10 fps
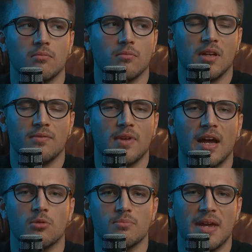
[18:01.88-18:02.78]
if I
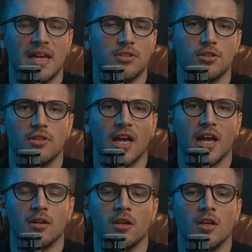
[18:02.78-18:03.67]
was made to do
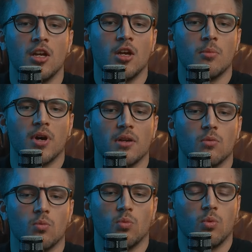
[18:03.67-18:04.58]
that but
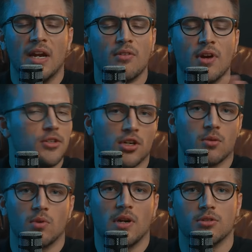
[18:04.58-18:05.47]
whenever I took it
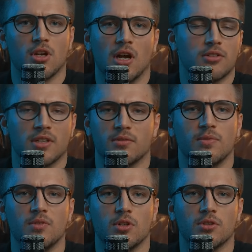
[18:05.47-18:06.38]
when I was young, I was like
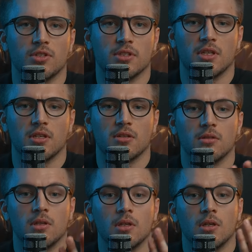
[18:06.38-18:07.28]
15 or 16.
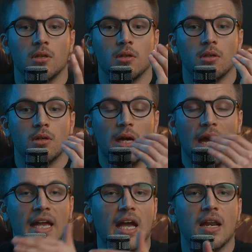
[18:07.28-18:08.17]

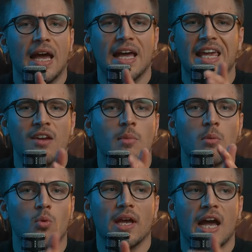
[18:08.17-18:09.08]
I got I can't remember
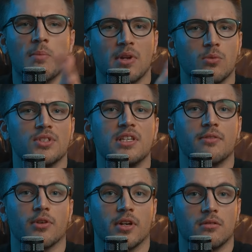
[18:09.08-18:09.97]
what I got, but it was
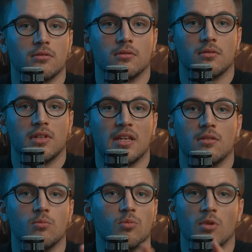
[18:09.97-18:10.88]
different than
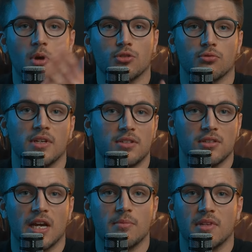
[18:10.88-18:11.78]
the most mm. recent
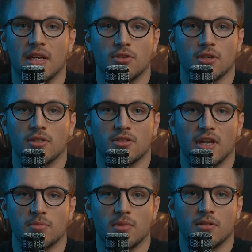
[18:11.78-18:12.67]
time that I took an
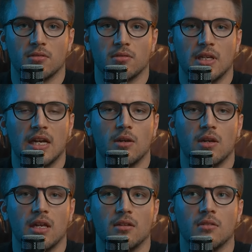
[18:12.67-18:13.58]
assessment. And
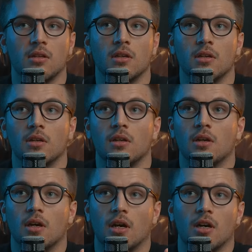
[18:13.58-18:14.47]
and
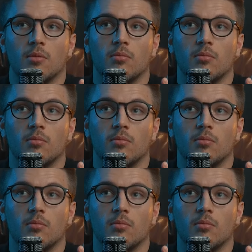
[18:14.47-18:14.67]
uh